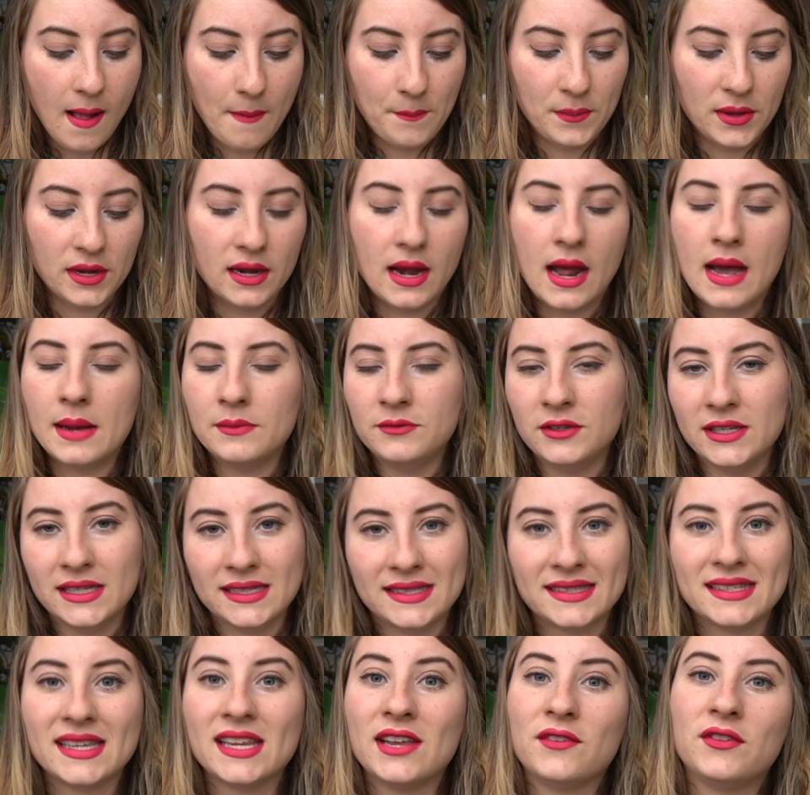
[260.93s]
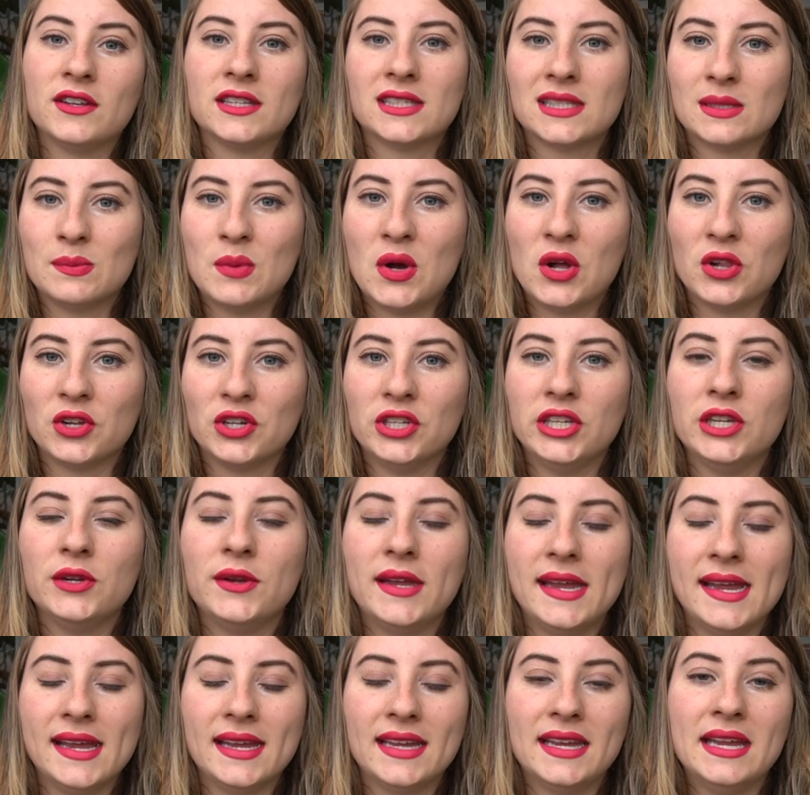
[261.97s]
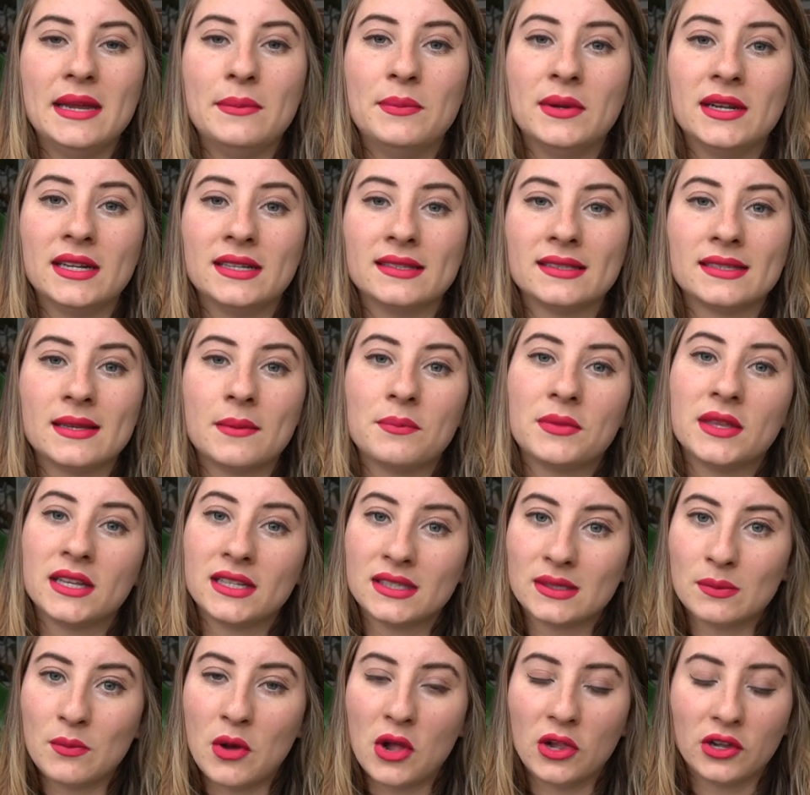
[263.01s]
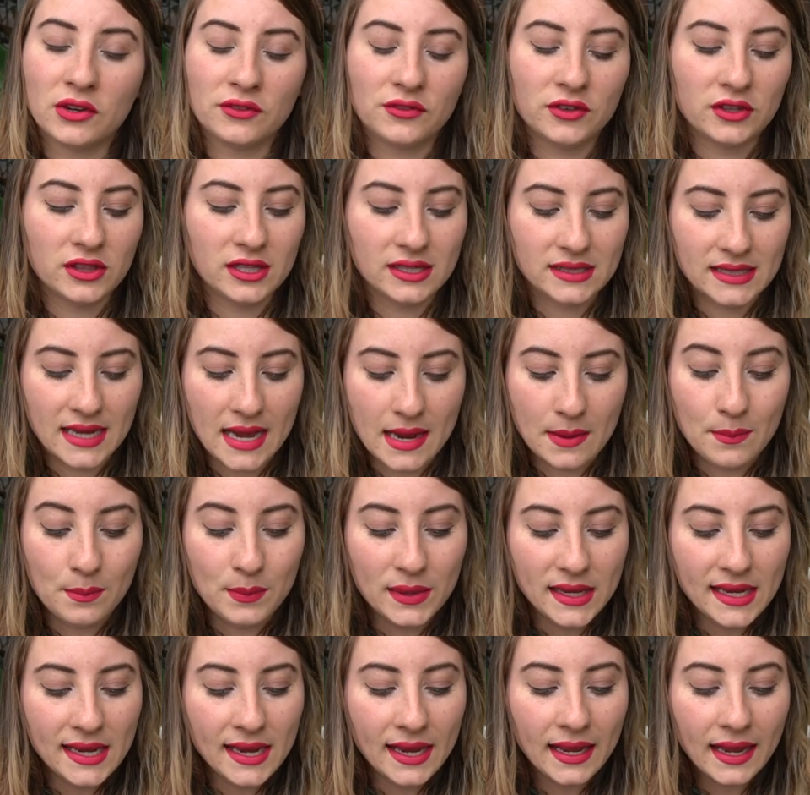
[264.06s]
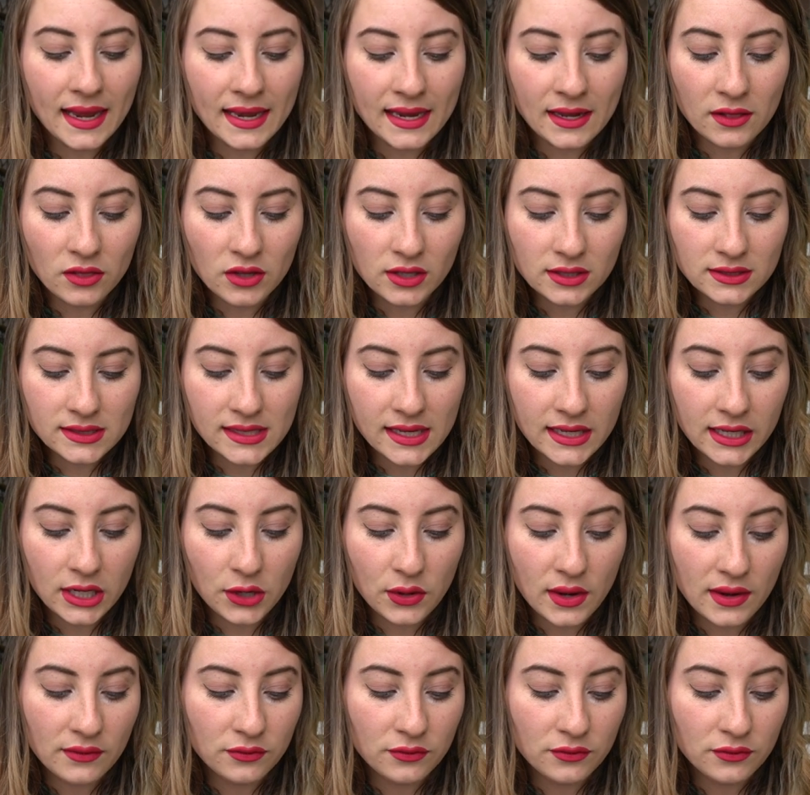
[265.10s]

But obviously if it's smaller, you can keep it in something smaller for the time being. And it looks like you